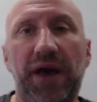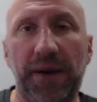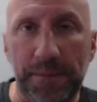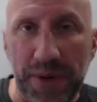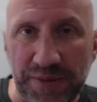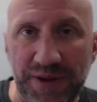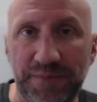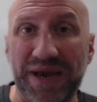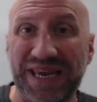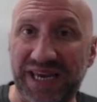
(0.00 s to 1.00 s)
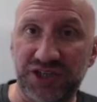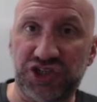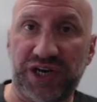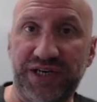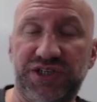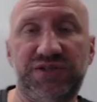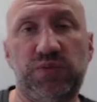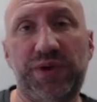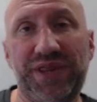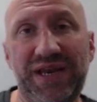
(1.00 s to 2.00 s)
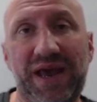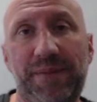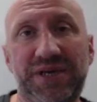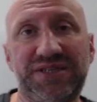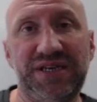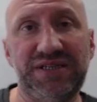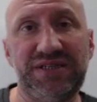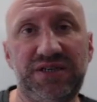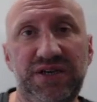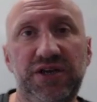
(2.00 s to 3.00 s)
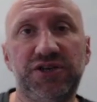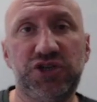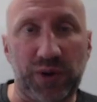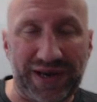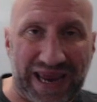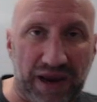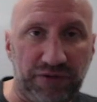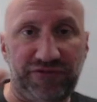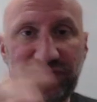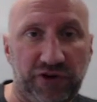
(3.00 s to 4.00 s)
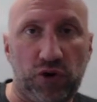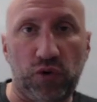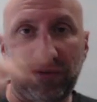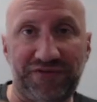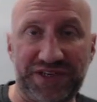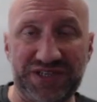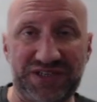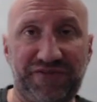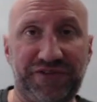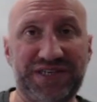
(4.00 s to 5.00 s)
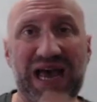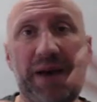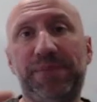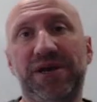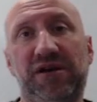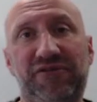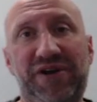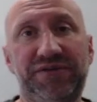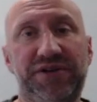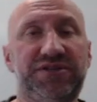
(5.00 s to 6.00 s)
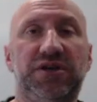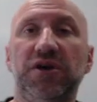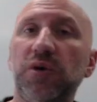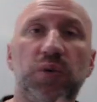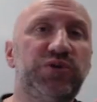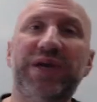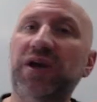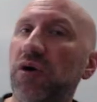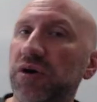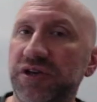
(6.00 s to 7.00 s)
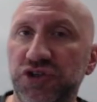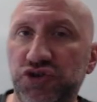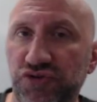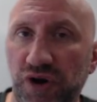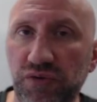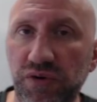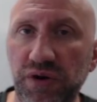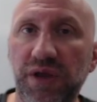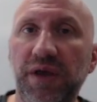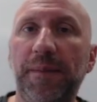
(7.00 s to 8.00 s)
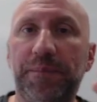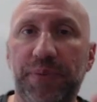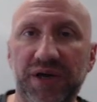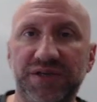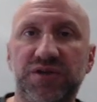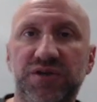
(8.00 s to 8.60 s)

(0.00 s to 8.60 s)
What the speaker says: and maybe making changes within our business to account for all of this stuff that's happening around us, which we can't control, but